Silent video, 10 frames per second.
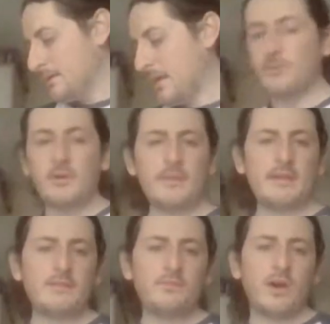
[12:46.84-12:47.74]
Now I will
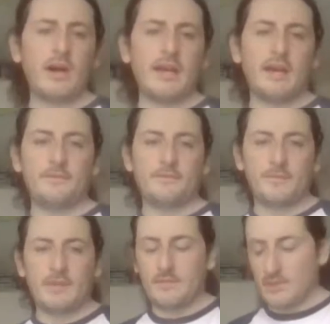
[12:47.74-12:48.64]
mention why
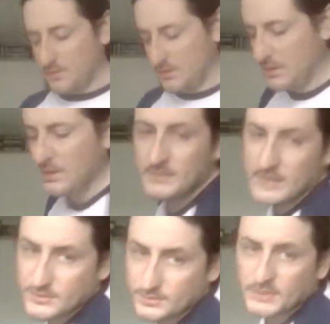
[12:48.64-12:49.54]
I've given
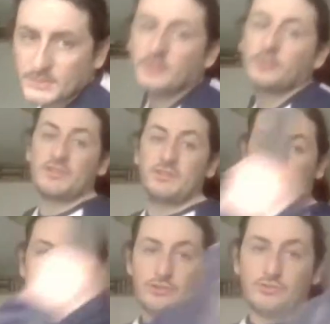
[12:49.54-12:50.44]
this one
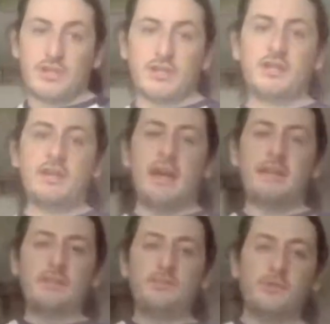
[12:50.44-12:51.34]
Crystal Junior
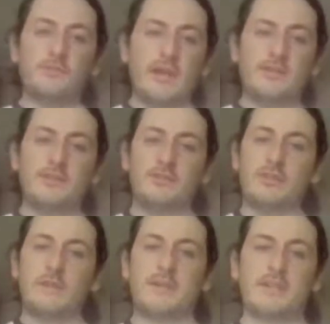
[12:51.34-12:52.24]
and this one Red
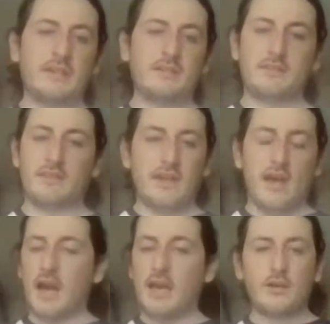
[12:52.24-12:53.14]
Junior, because
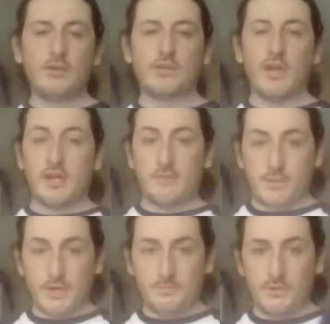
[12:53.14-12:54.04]
I owned a
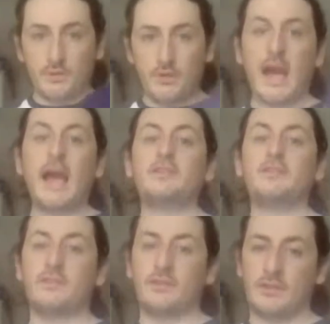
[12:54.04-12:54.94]
purple
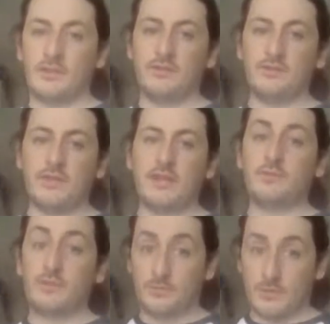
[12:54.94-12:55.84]
Ashton acoustic,
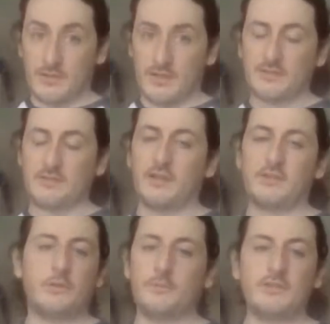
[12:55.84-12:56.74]
which is one of the guitars
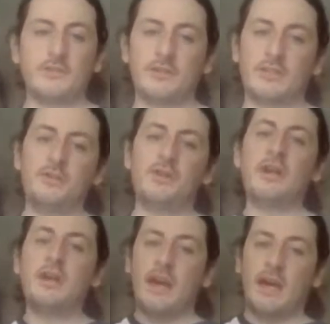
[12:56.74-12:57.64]
I won't be showing you,
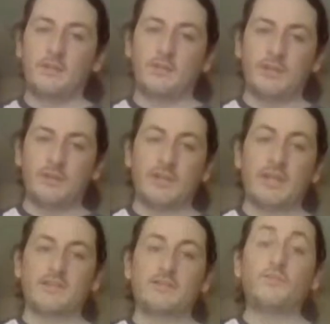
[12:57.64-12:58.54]
and also an
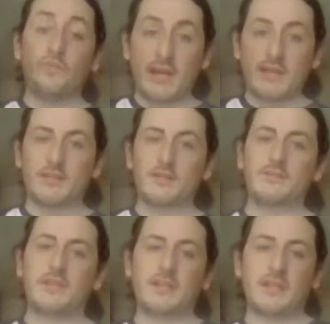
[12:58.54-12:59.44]
Ashton Red
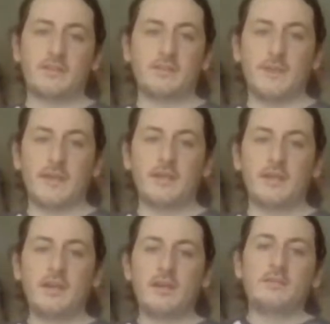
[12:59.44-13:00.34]
acoustic, and I just think
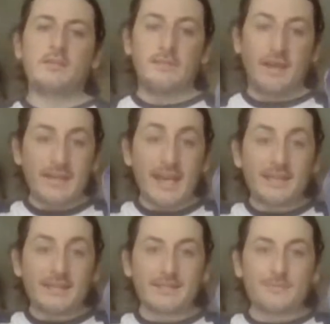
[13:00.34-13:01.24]
they like
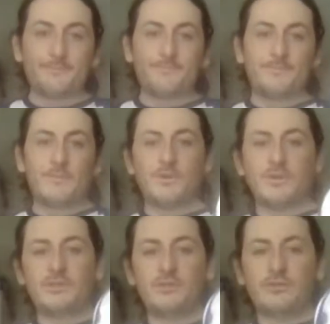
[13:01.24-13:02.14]
kids.
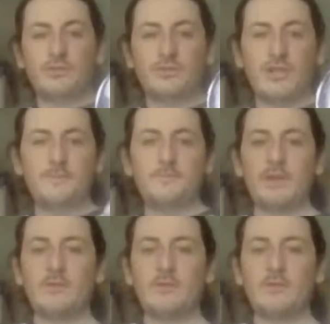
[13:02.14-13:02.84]
Crystal Junior,